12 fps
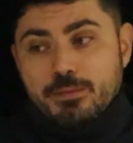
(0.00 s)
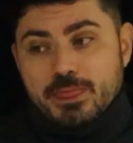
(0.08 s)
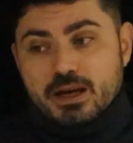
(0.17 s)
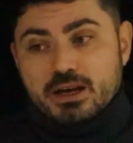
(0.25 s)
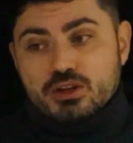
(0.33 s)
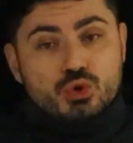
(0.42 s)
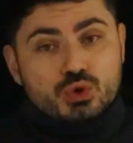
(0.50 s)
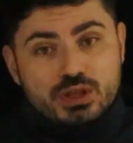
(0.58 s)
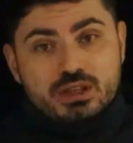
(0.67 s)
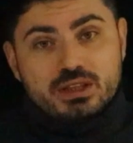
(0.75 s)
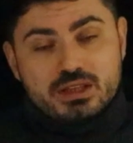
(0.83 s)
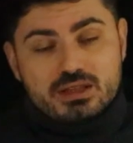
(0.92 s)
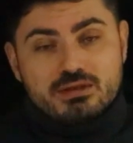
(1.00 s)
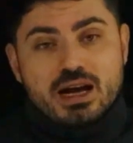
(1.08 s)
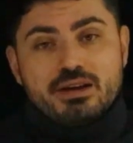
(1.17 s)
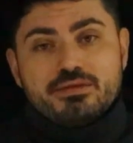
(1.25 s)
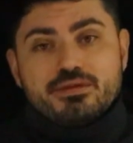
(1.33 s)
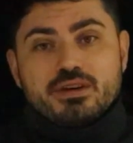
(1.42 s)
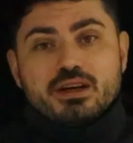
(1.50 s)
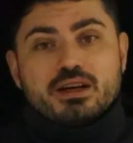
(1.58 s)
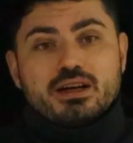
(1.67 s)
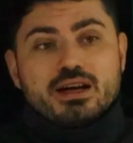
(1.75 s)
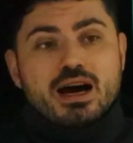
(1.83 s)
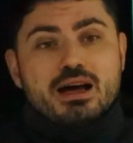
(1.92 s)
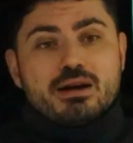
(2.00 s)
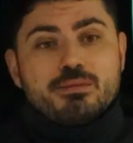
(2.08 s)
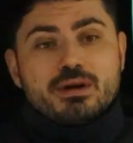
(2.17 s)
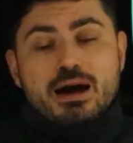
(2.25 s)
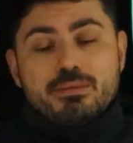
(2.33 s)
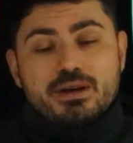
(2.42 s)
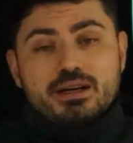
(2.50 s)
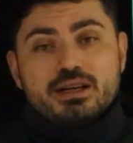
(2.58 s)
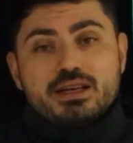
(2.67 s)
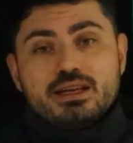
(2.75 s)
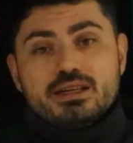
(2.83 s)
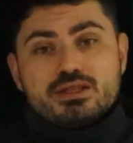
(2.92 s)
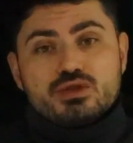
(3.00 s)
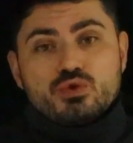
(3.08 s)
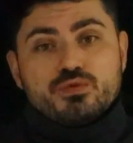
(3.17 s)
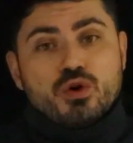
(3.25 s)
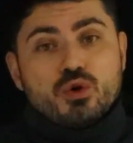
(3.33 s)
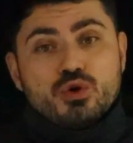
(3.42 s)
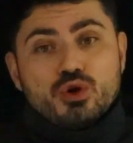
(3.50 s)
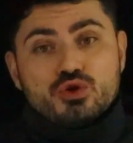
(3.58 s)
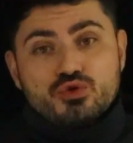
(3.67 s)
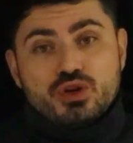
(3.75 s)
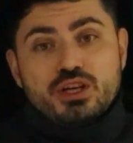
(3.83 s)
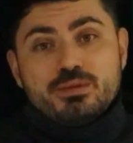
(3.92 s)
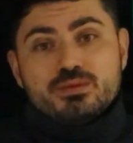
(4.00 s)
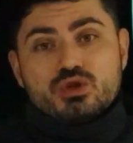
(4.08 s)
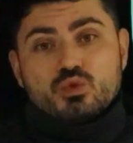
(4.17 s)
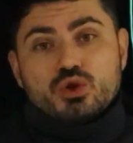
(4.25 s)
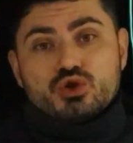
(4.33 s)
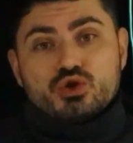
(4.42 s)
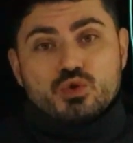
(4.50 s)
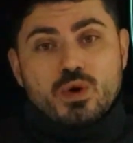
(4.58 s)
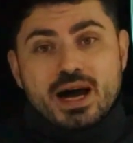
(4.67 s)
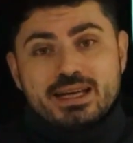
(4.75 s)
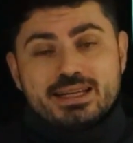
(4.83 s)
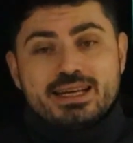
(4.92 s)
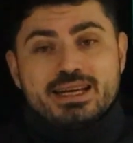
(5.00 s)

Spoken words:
duty in this life. Kama is to follow your dreams, what you like.